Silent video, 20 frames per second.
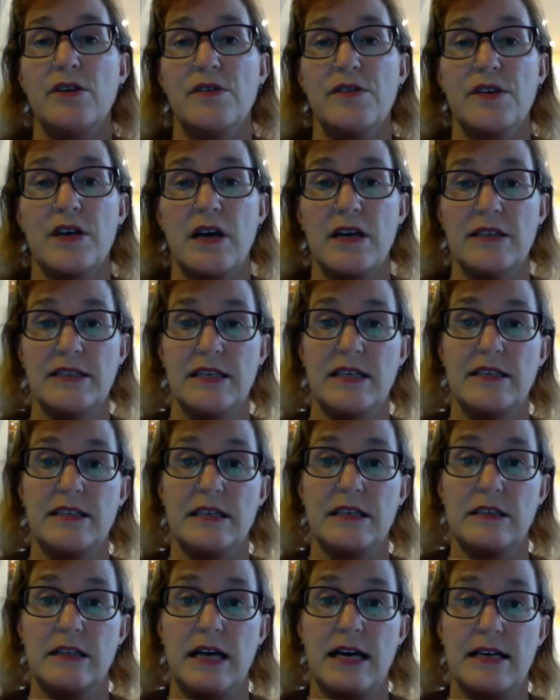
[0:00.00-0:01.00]
and the content
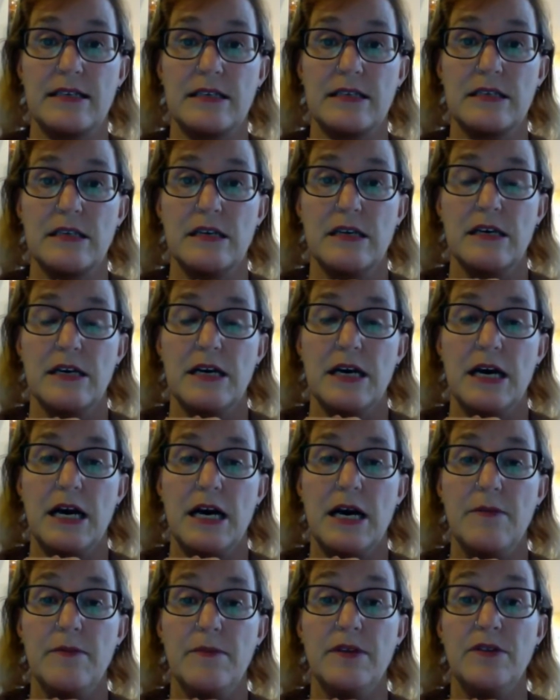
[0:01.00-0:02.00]
in class.
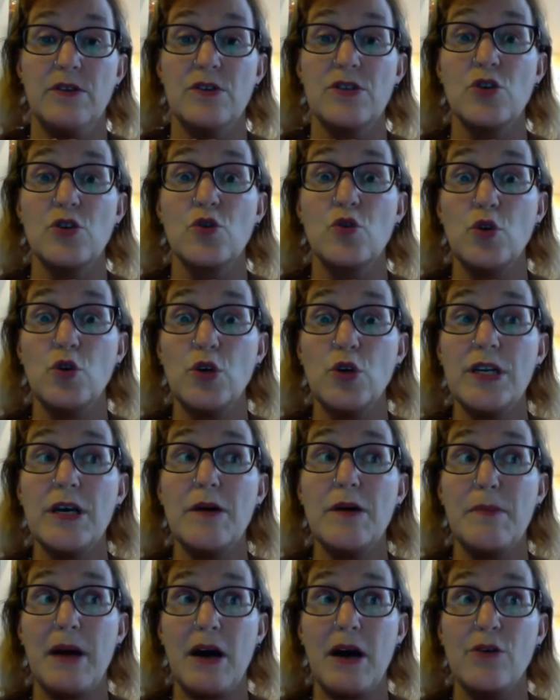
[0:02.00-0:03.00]
And there's a good
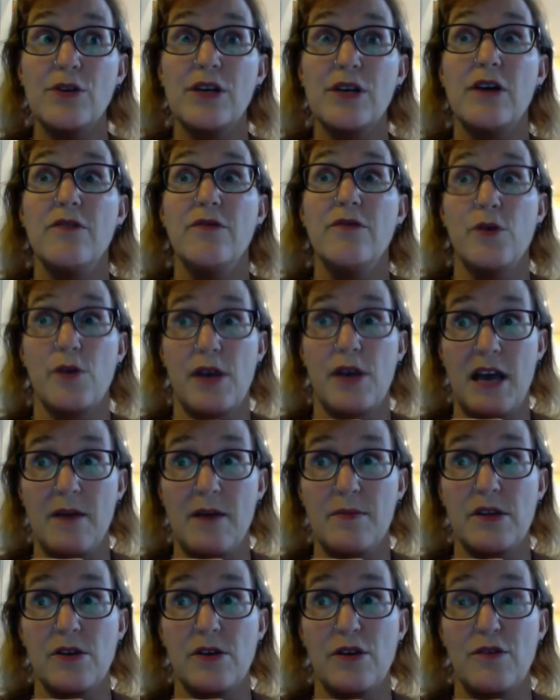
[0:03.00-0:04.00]
amount of
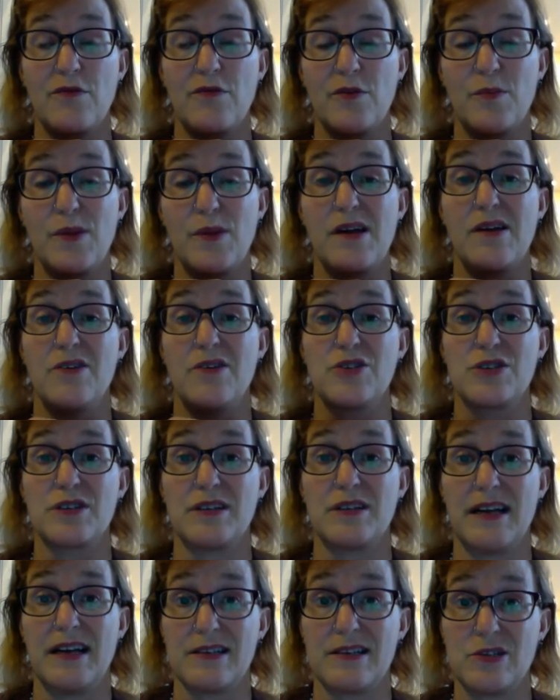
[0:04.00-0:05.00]
vocabulary for biology
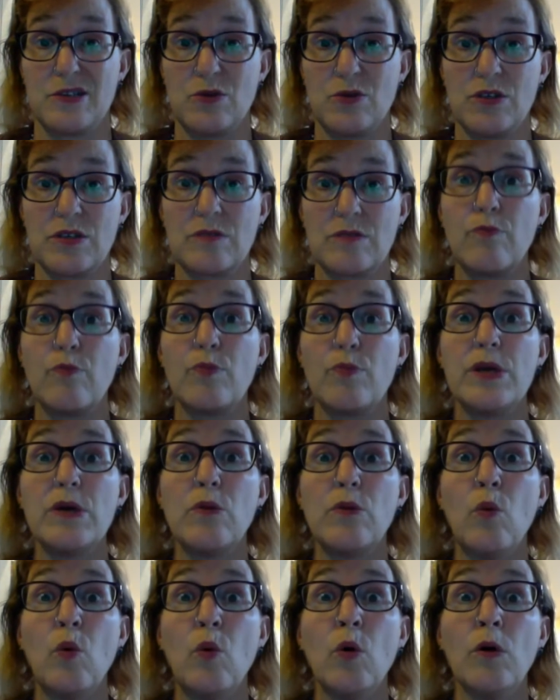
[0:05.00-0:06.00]
class, so just be
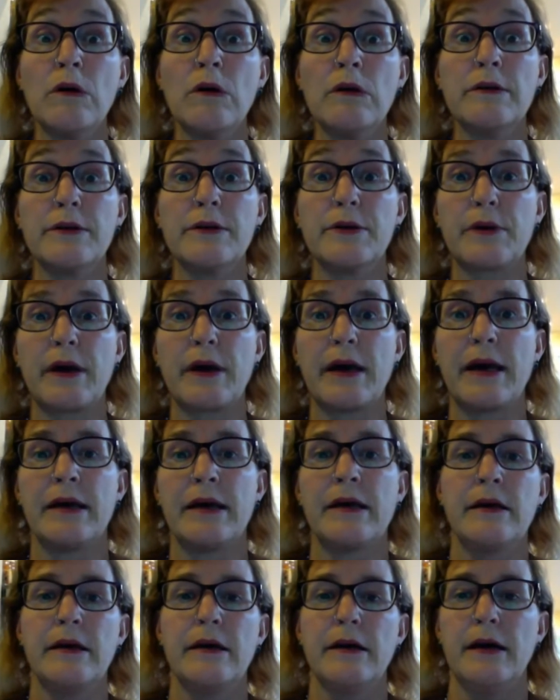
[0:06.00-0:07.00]
warned, okay?
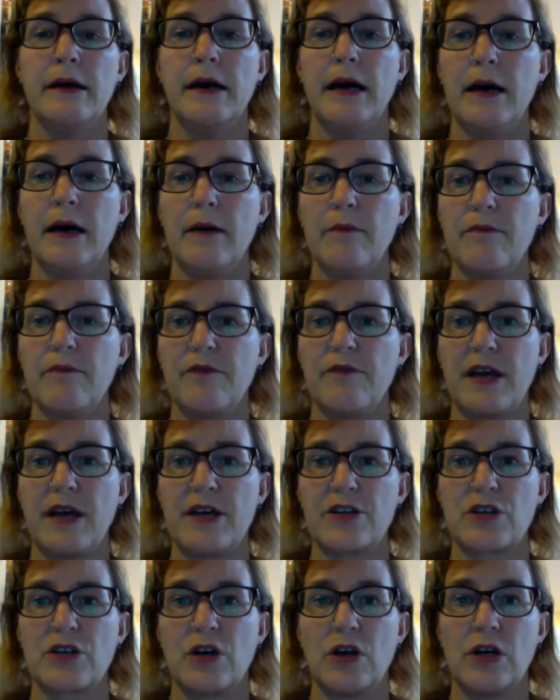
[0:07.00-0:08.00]

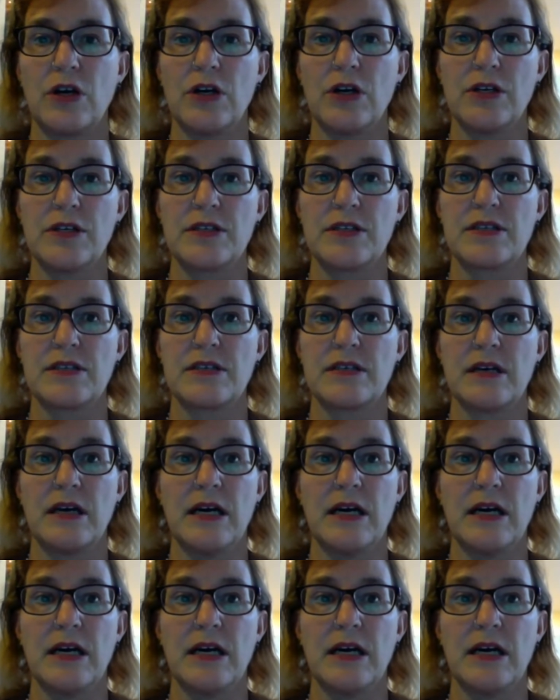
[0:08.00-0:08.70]
Flashcards,